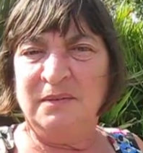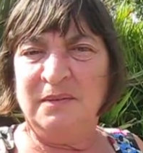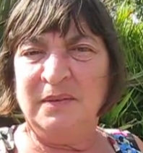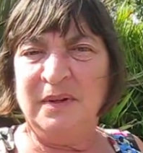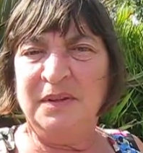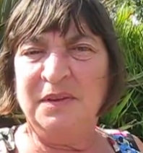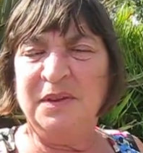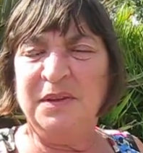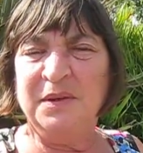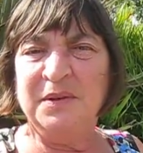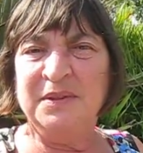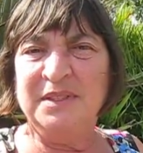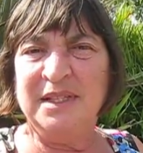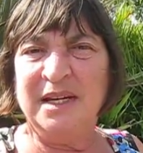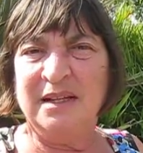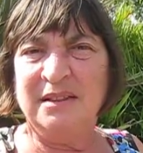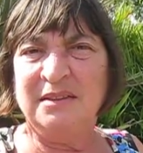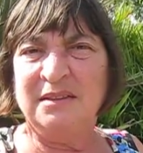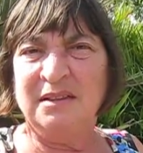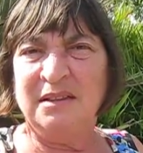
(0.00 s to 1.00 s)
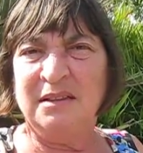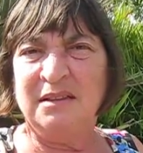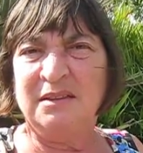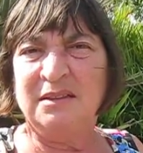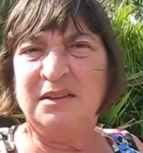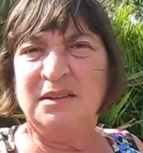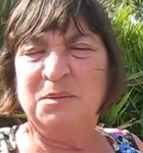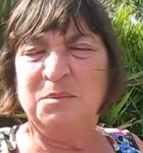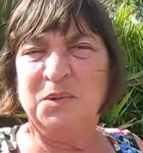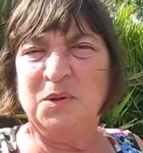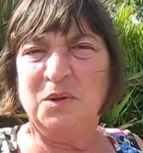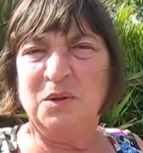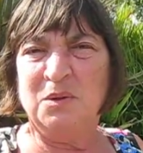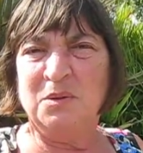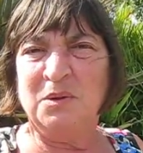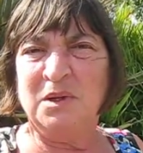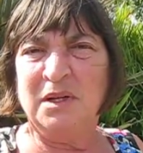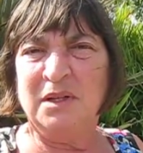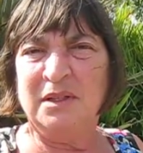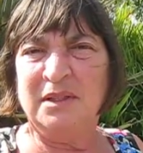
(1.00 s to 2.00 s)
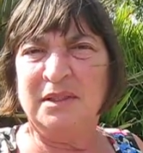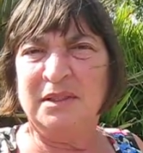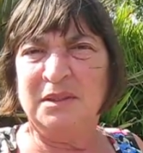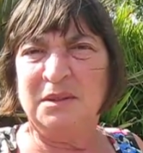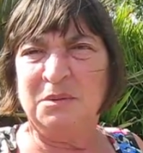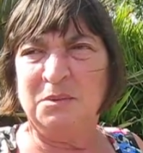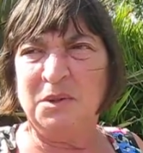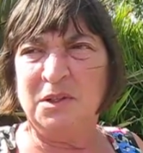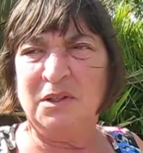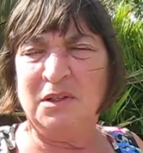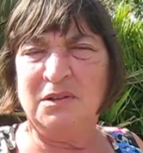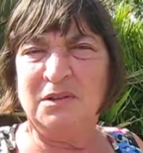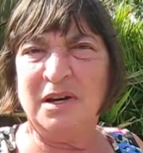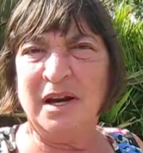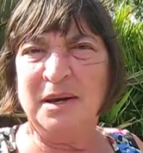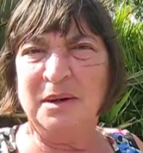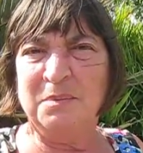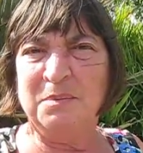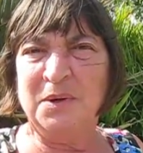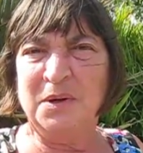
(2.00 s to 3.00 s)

enthusiastic support workers were a great